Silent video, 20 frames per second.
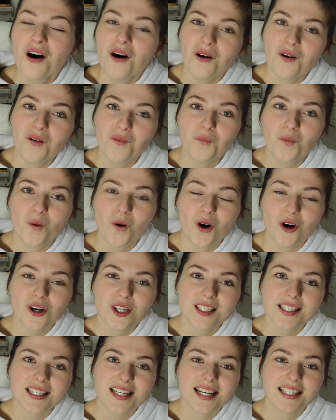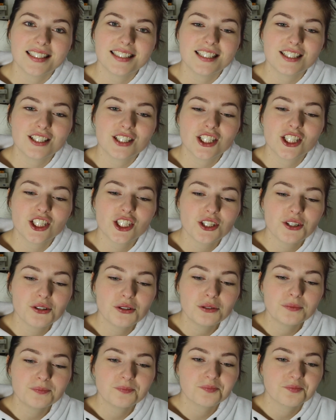on what I need to
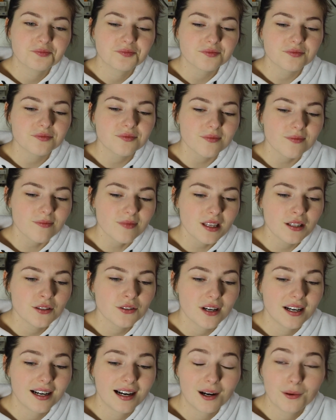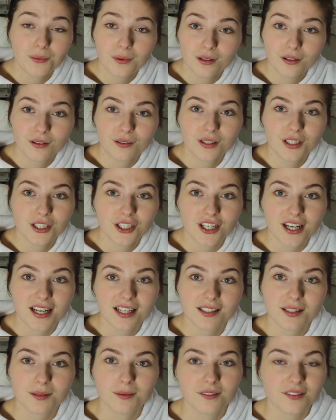do. So I will
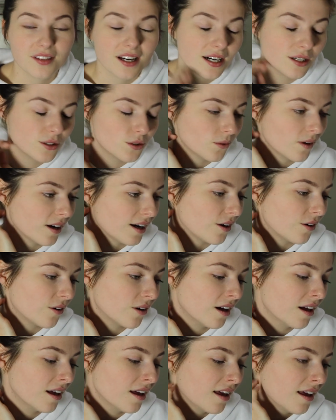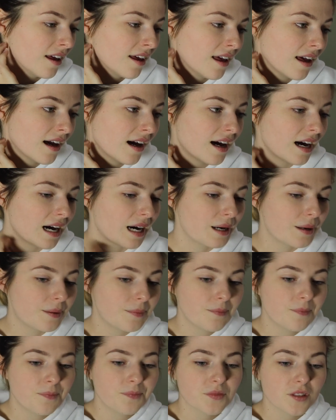share some of that as well.
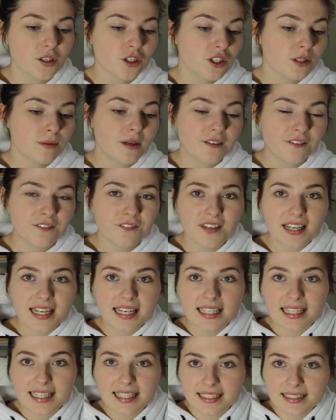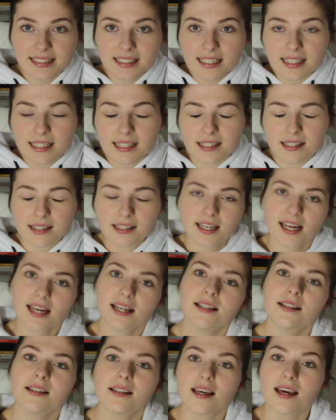So my feelings is the
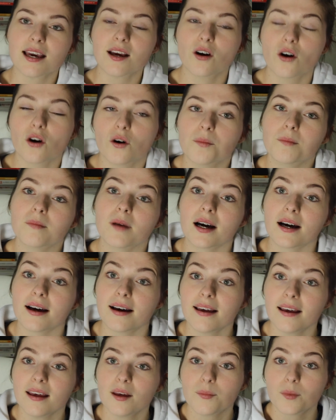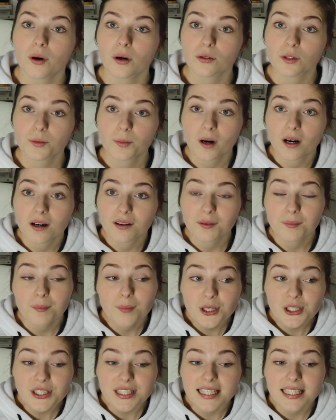next thing on my postpartum
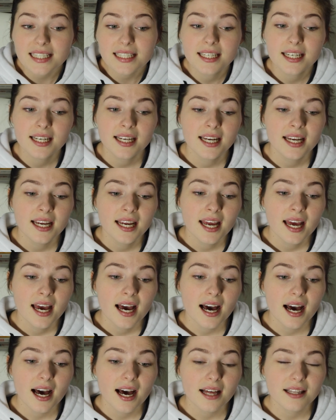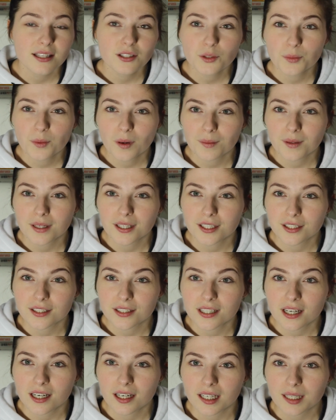body. This is probably a
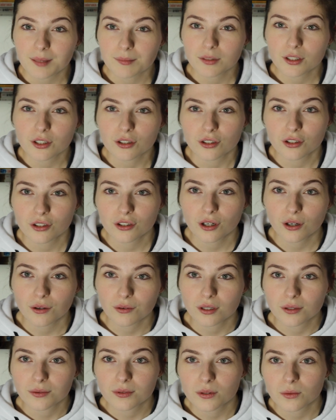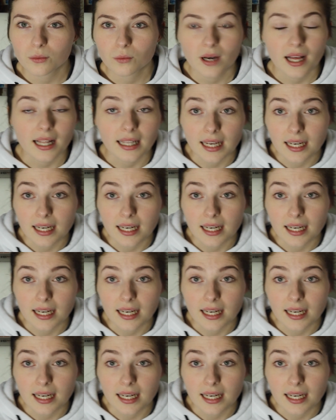good time to show you as well,